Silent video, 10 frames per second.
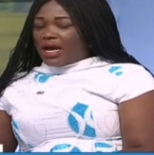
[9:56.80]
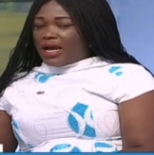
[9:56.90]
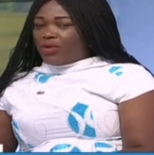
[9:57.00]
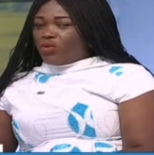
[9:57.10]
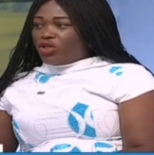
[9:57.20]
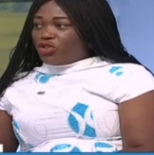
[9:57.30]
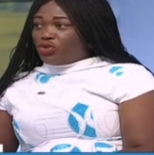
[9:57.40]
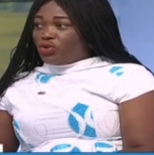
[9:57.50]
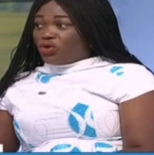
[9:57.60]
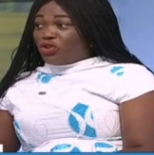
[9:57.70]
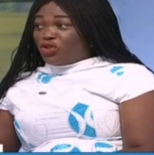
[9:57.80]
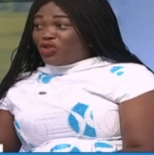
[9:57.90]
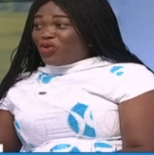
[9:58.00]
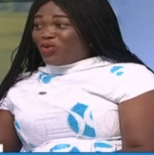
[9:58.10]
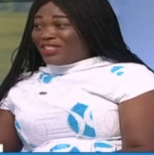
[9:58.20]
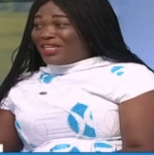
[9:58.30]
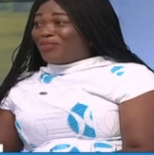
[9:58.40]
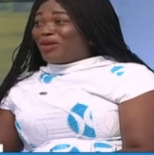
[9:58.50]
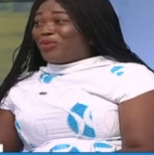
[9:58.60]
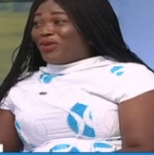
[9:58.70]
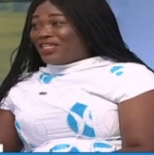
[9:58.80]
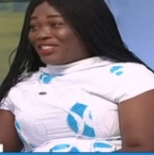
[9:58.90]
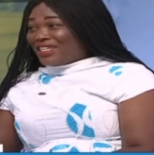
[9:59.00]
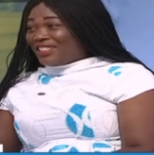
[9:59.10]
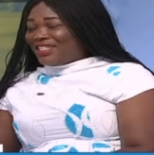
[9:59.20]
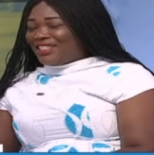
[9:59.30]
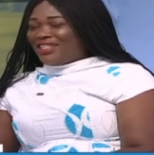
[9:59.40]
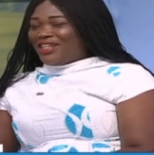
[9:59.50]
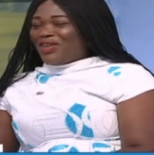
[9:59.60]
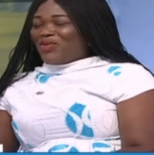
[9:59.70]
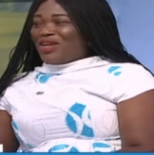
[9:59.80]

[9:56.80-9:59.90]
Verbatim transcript: i want to continue what amabola started yeah.